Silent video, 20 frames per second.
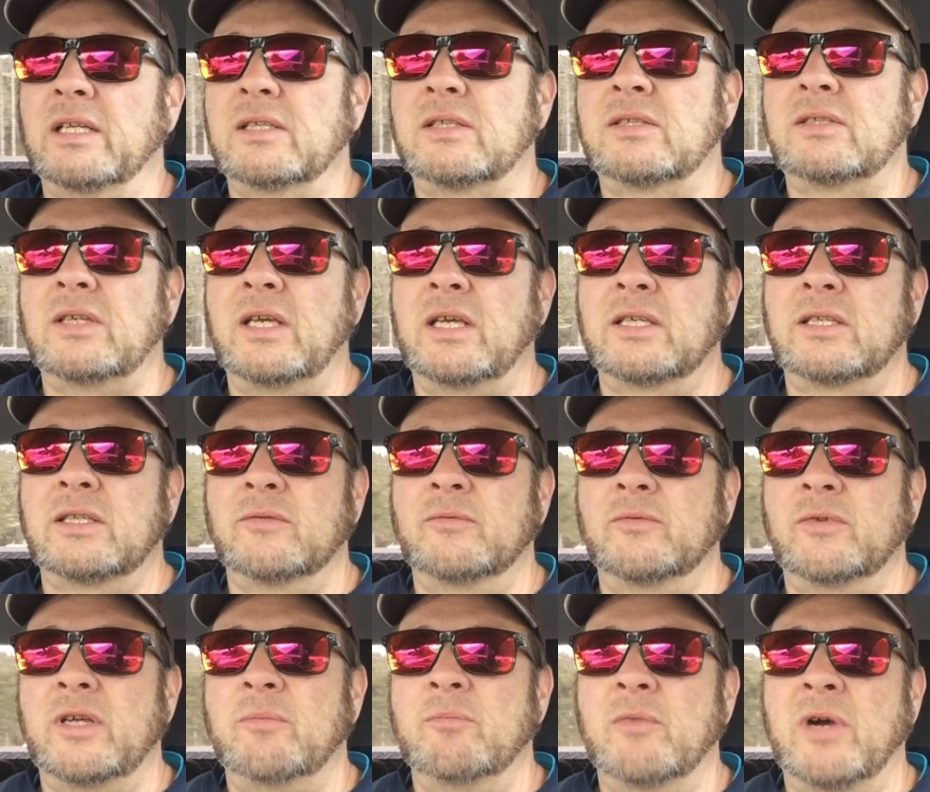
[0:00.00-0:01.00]
of the
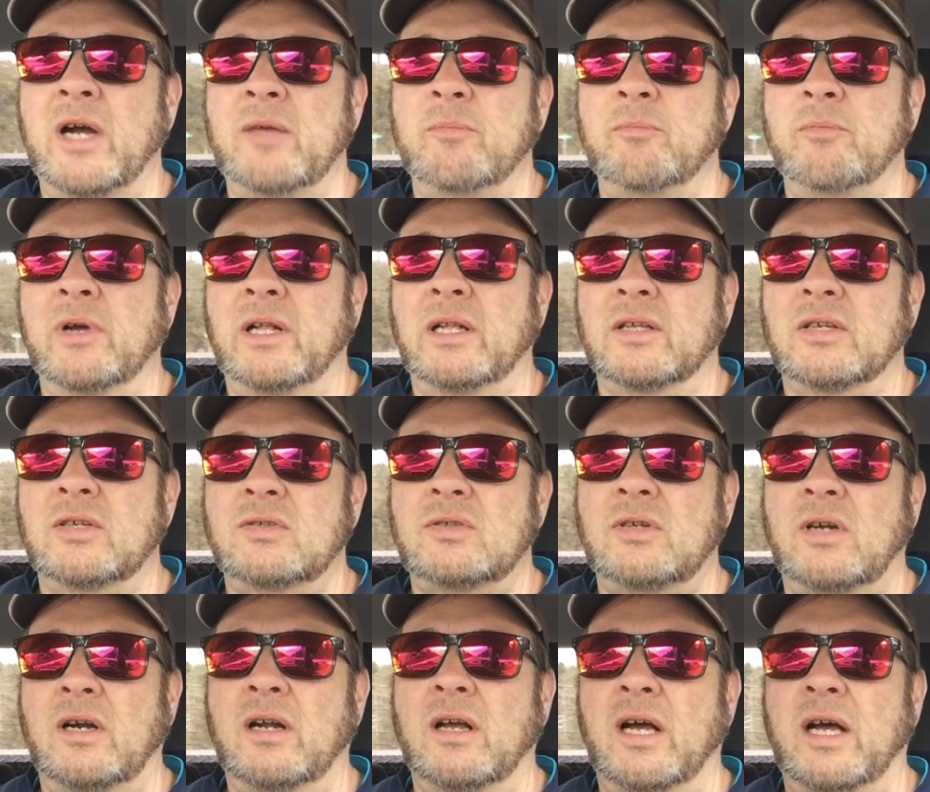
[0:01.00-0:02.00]
season we might be able to
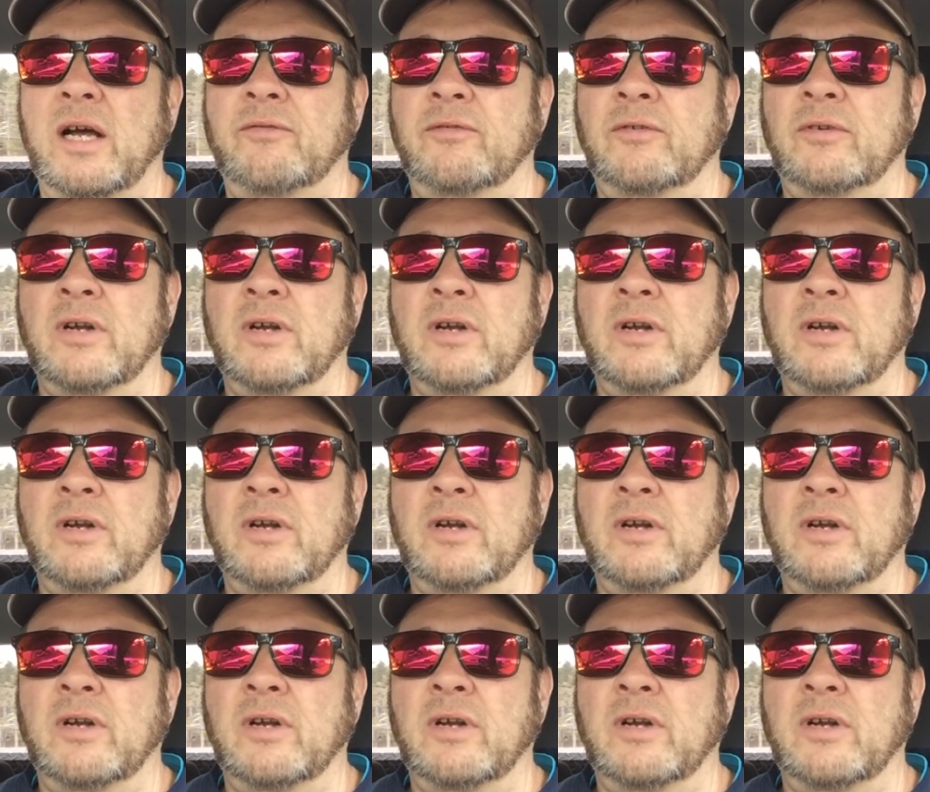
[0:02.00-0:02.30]
start off